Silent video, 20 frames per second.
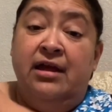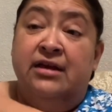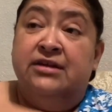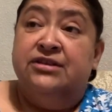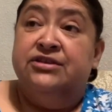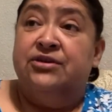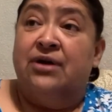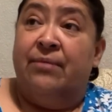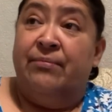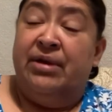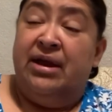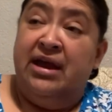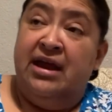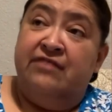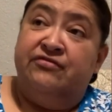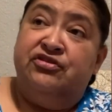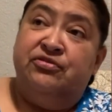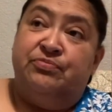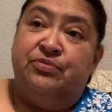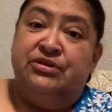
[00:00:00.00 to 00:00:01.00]
So I'm going to
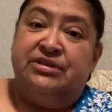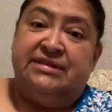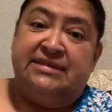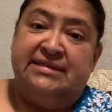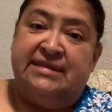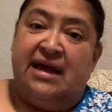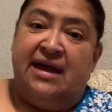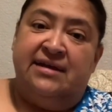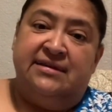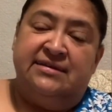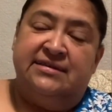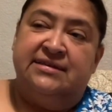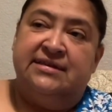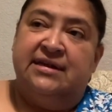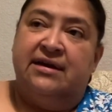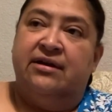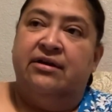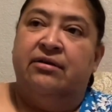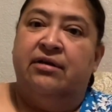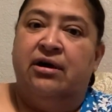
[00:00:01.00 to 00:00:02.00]
have to put signs
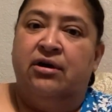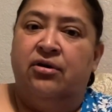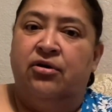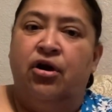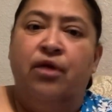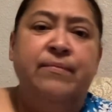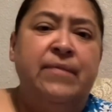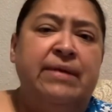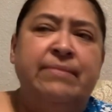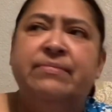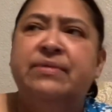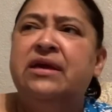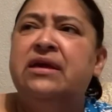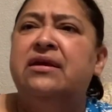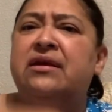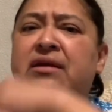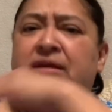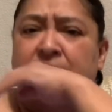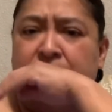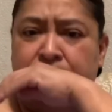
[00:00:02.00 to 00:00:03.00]
there, or
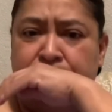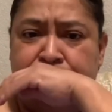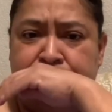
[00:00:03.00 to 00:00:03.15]
maybe